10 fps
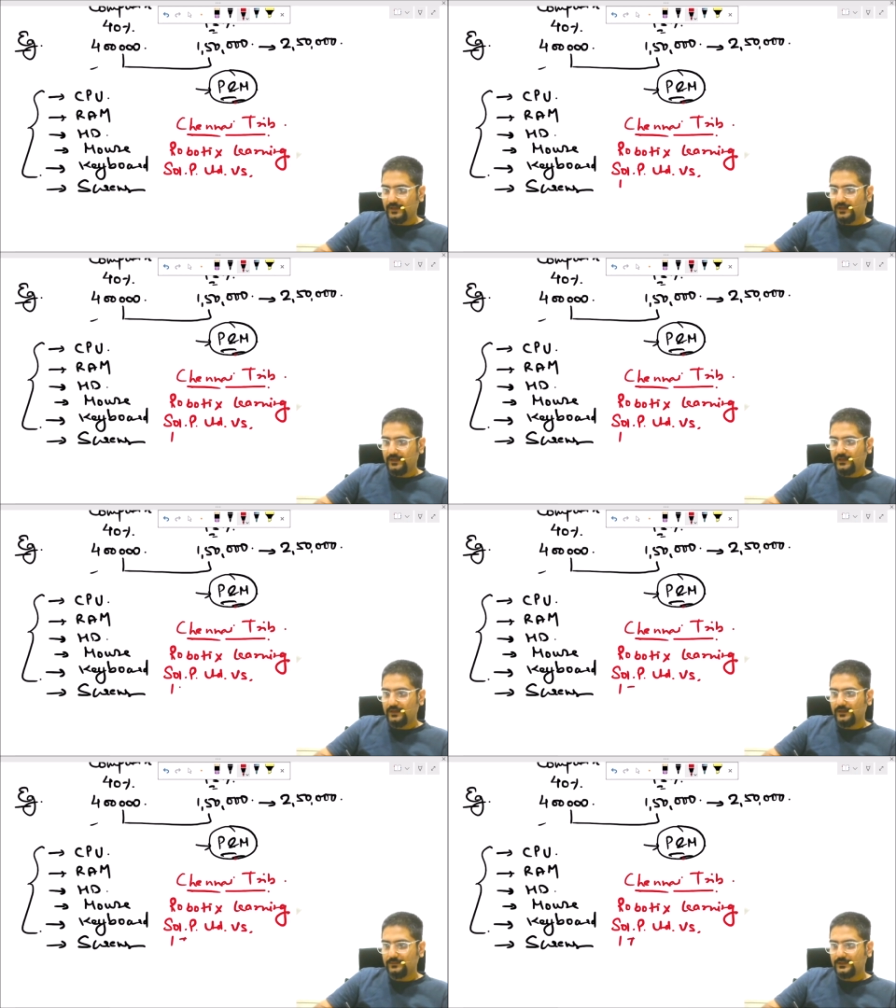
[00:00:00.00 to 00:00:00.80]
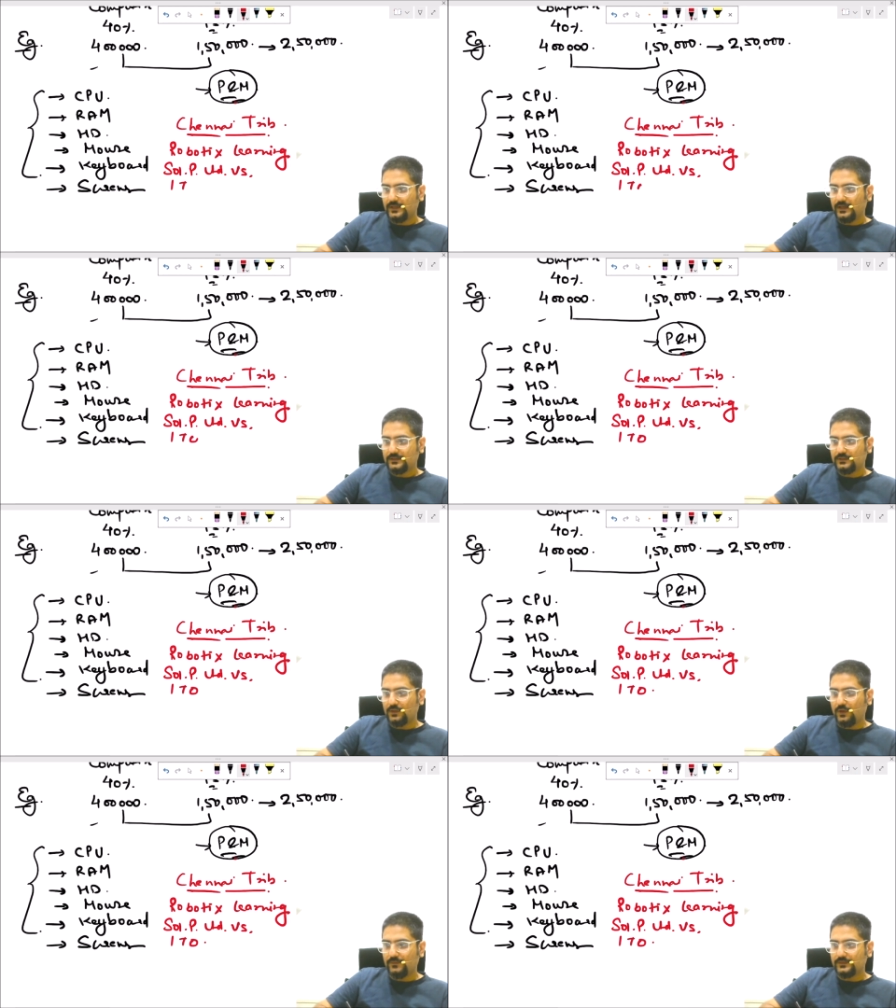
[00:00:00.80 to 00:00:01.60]
income tax
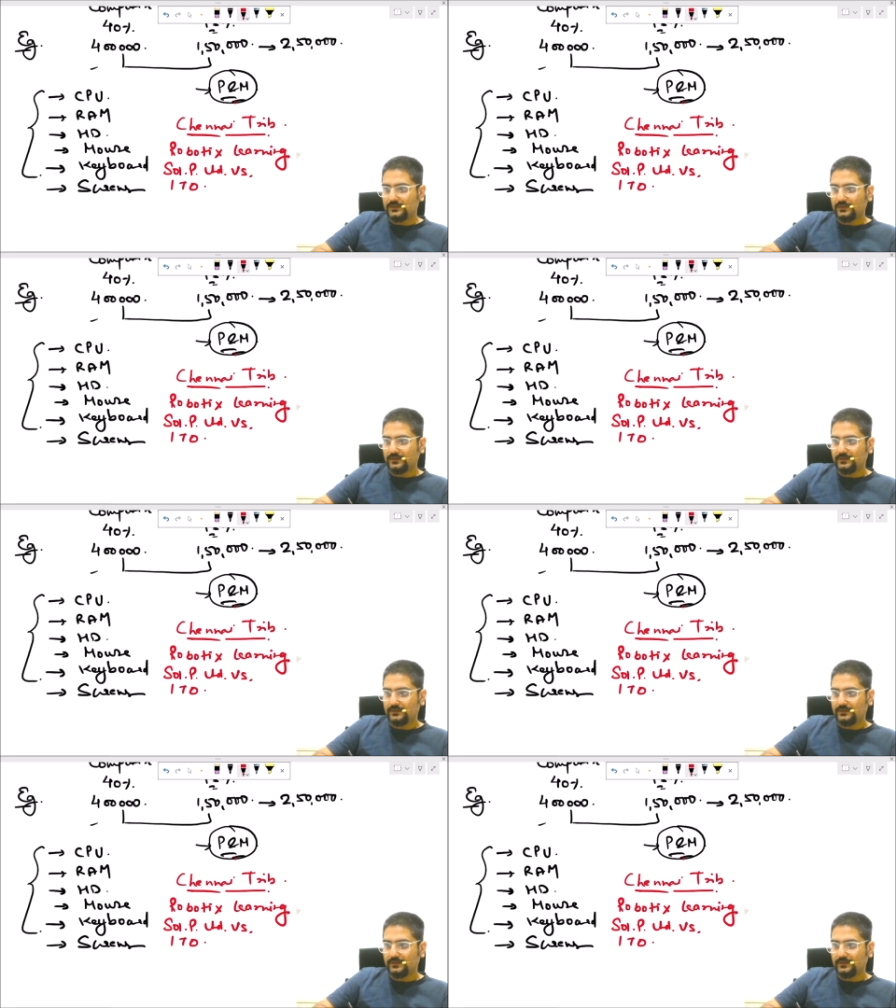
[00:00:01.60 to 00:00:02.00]
officer